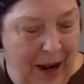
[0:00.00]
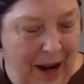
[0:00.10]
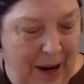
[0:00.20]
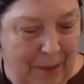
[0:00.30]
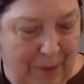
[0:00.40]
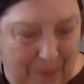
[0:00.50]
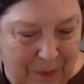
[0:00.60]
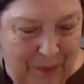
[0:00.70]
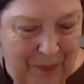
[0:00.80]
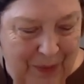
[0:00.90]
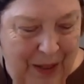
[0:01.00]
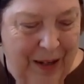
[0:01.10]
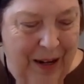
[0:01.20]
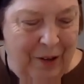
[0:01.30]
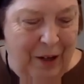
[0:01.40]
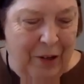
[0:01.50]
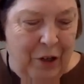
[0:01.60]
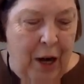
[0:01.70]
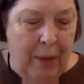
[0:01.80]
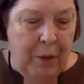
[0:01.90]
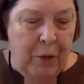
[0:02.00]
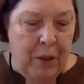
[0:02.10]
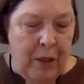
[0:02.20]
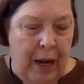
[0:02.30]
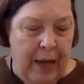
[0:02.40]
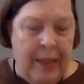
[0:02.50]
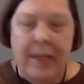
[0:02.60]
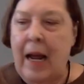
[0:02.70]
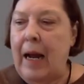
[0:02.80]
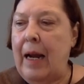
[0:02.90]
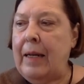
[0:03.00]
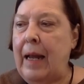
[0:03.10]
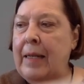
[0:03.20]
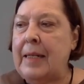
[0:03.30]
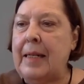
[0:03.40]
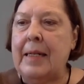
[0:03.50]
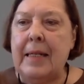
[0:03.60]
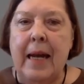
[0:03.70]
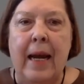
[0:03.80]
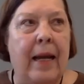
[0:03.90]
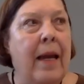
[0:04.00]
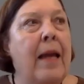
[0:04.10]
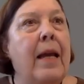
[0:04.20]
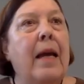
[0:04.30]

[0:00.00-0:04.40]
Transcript: Um, okay, chapters eight and nine, as I say,